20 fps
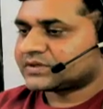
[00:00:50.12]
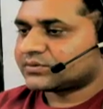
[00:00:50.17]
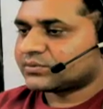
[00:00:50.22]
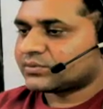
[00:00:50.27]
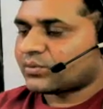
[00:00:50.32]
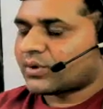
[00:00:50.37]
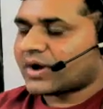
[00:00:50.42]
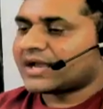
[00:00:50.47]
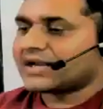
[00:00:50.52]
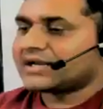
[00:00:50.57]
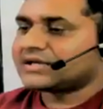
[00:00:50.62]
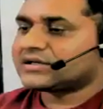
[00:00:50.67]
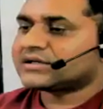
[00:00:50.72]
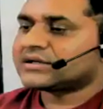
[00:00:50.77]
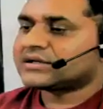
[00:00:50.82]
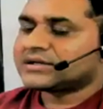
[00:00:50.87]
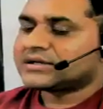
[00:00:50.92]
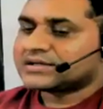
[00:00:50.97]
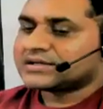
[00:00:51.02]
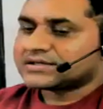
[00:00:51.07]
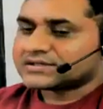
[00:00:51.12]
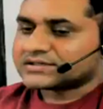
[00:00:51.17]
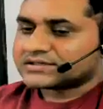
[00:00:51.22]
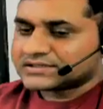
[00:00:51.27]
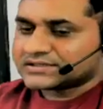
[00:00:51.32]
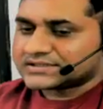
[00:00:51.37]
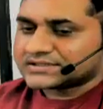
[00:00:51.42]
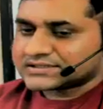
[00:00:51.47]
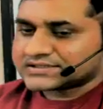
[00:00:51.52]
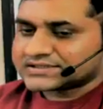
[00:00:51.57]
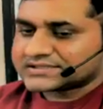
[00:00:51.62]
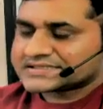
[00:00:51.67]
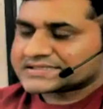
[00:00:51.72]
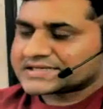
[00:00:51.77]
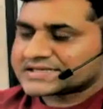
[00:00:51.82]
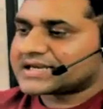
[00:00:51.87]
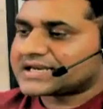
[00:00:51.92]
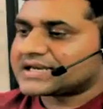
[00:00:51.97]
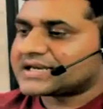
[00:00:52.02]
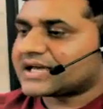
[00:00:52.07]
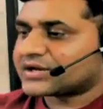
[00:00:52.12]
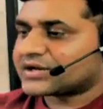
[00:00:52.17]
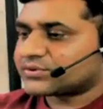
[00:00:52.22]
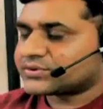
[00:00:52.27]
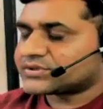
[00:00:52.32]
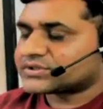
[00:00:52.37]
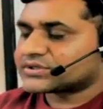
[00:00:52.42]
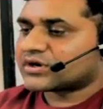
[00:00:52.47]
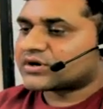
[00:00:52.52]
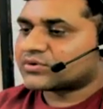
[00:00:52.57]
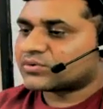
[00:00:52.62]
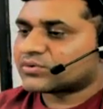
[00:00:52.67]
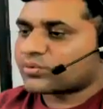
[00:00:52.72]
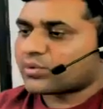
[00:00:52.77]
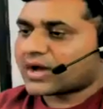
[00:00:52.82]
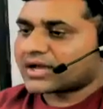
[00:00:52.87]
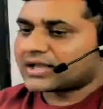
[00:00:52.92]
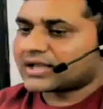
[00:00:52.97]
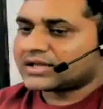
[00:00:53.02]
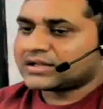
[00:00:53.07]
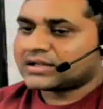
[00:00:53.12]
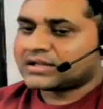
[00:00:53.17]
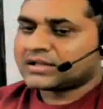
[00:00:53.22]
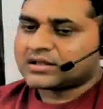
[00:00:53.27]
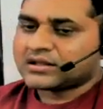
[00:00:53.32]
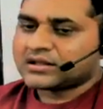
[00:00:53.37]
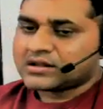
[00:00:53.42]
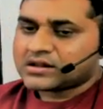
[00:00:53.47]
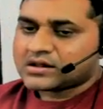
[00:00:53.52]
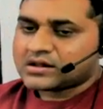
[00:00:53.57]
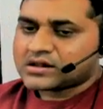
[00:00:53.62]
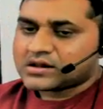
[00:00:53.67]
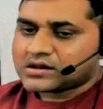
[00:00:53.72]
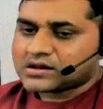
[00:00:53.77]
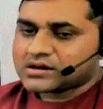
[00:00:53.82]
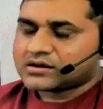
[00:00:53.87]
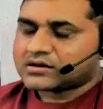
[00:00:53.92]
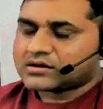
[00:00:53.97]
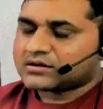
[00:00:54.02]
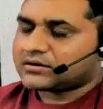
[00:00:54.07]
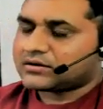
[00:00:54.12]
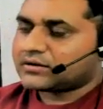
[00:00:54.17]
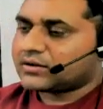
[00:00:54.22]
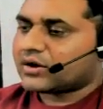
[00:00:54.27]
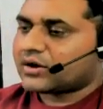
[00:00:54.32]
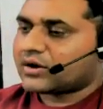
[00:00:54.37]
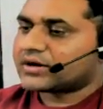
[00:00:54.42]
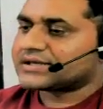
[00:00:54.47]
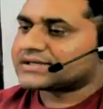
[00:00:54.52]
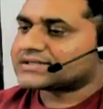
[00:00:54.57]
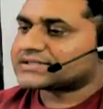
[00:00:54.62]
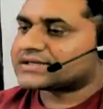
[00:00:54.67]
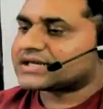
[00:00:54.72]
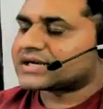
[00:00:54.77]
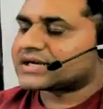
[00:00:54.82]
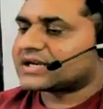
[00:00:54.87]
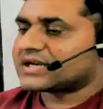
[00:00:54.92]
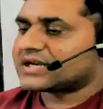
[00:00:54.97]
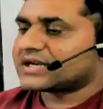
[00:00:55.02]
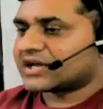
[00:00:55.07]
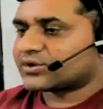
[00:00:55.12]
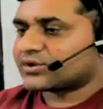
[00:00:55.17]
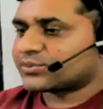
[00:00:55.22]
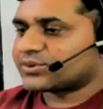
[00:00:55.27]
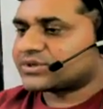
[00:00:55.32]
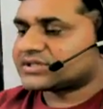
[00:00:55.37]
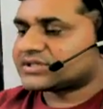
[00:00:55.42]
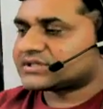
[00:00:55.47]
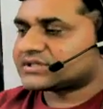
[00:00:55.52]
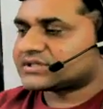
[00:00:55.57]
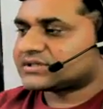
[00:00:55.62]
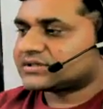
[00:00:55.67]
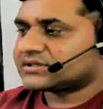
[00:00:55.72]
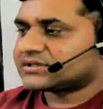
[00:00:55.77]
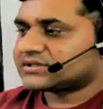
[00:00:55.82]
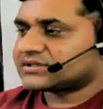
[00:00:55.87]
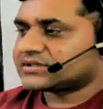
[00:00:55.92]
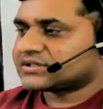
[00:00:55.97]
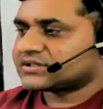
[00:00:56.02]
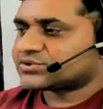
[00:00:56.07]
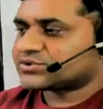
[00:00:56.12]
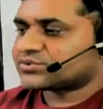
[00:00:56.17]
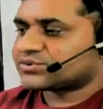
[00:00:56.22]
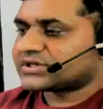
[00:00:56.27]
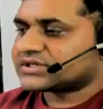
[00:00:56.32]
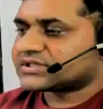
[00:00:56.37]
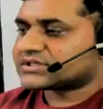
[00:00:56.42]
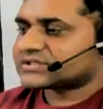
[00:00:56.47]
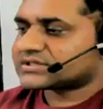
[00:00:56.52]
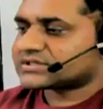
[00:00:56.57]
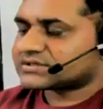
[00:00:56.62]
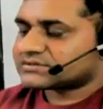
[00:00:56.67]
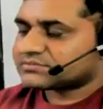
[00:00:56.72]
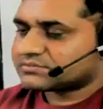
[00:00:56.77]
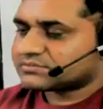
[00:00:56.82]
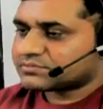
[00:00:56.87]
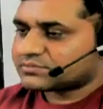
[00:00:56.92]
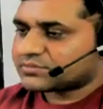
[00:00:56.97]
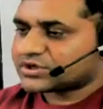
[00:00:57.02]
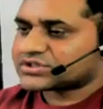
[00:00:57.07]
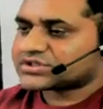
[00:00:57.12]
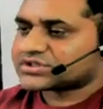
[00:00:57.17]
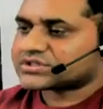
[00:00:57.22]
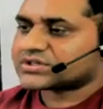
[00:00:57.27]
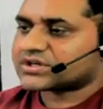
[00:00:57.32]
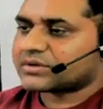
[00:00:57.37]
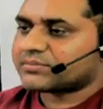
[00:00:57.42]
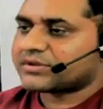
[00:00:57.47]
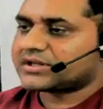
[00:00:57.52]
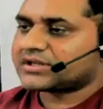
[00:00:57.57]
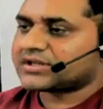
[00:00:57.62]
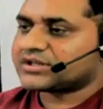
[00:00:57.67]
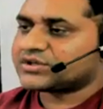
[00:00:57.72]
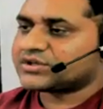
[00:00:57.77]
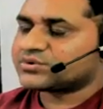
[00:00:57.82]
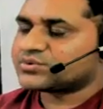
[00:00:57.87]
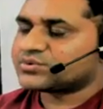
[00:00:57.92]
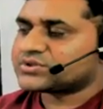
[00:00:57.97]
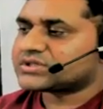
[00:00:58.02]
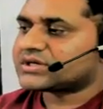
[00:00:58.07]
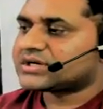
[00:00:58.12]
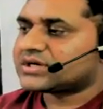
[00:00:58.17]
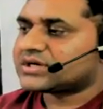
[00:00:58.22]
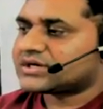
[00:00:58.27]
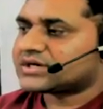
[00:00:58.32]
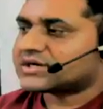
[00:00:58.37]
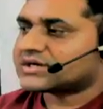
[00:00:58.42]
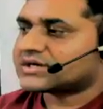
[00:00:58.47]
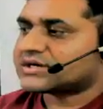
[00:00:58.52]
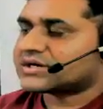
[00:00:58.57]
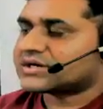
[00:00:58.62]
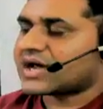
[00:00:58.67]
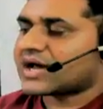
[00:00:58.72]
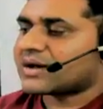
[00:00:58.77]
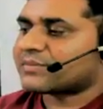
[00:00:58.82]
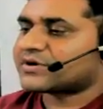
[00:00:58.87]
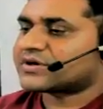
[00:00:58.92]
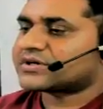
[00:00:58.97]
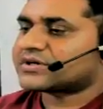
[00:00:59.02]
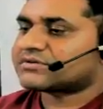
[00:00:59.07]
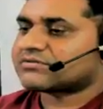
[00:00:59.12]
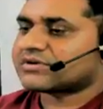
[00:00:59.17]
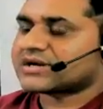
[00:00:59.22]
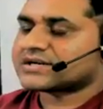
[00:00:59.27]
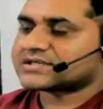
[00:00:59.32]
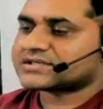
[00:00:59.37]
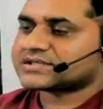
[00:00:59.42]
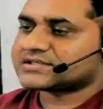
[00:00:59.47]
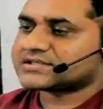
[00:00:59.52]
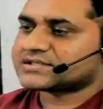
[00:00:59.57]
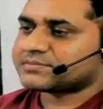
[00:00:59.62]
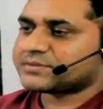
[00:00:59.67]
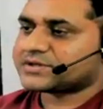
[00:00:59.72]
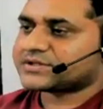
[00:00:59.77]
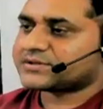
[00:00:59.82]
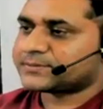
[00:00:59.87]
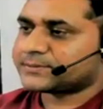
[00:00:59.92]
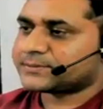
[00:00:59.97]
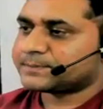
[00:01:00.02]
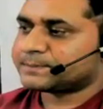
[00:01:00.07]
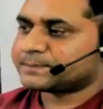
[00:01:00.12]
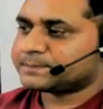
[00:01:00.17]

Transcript: While teaching second language or while learning second language, students must commonly use grammar translation method.